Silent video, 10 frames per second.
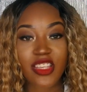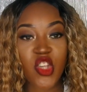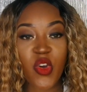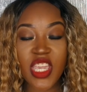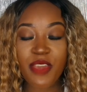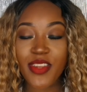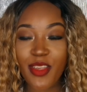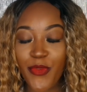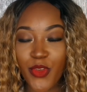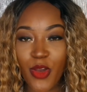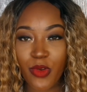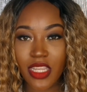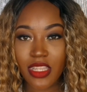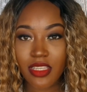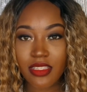So even if you don't
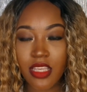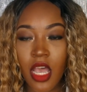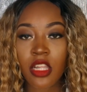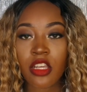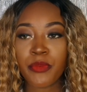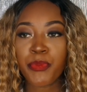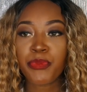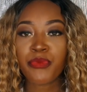get this color,